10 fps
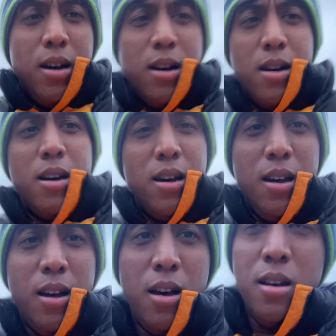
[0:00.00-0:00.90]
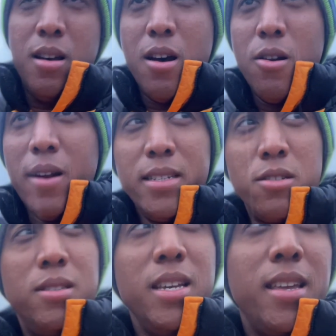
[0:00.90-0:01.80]
All right,
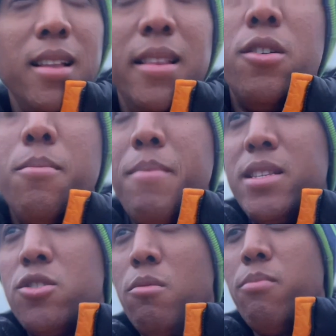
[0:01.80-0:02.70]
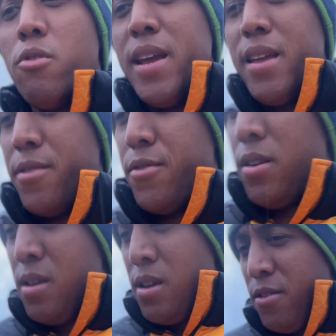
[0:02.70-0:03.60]
so taking a little mental break
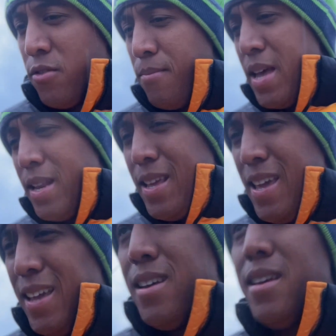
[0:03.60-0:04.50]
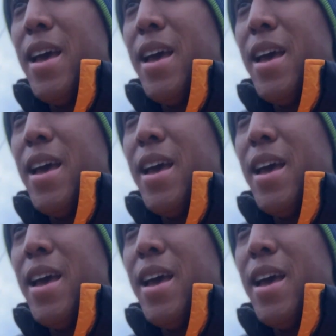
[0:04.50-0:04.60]
from editing.